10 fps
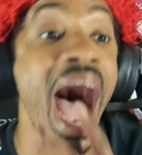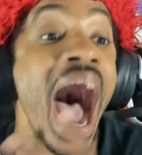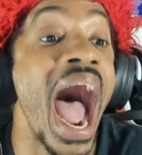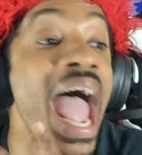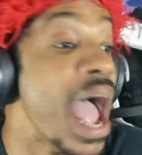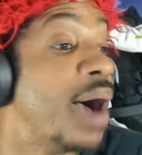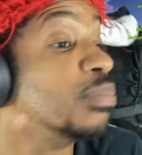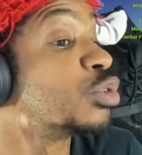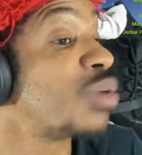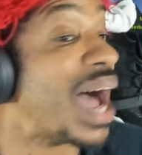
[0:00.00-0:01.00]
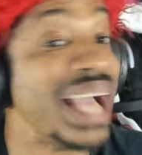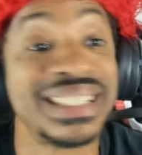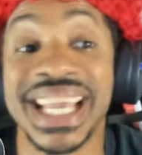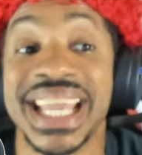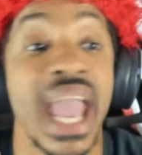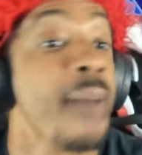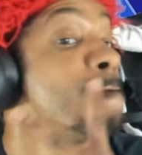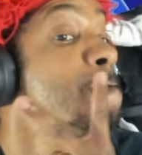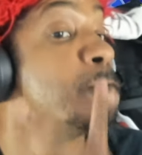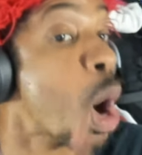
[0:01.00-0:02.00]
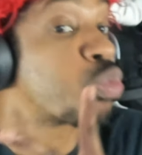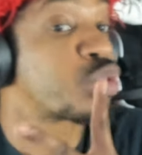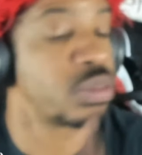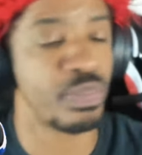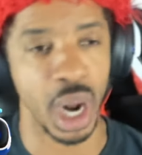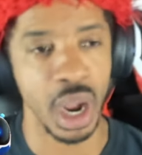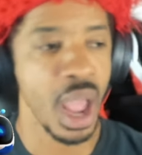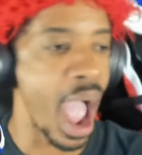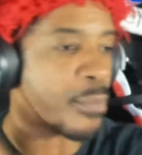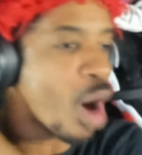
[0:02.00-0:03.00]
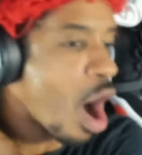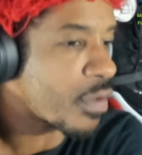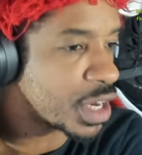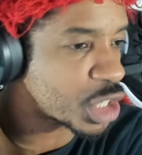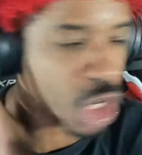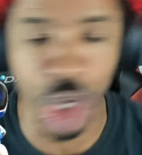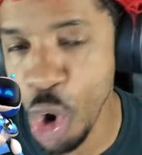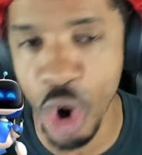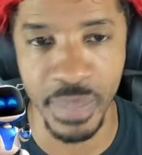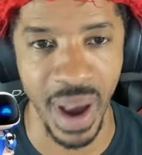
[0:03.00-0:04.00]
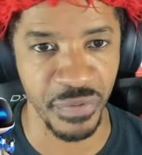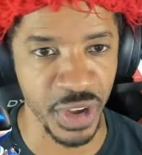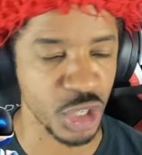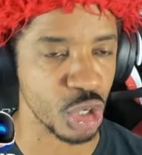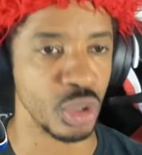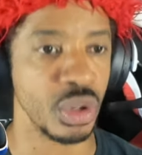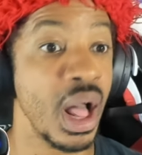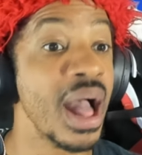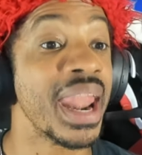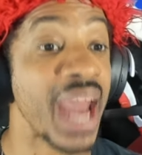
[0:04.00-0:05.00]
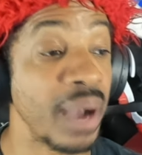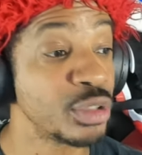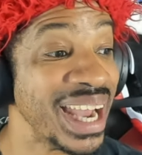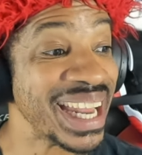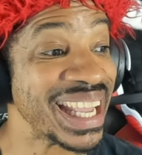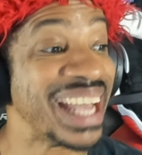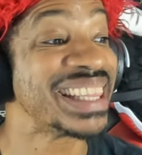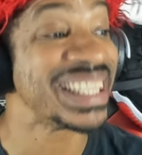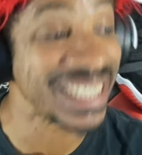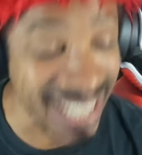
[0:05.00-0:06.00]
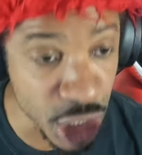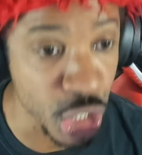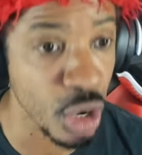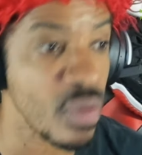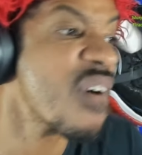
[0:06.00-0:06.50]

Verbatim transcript: I am trying to get both, bro. I'm already secured my physical. Now I'm trying to get the digital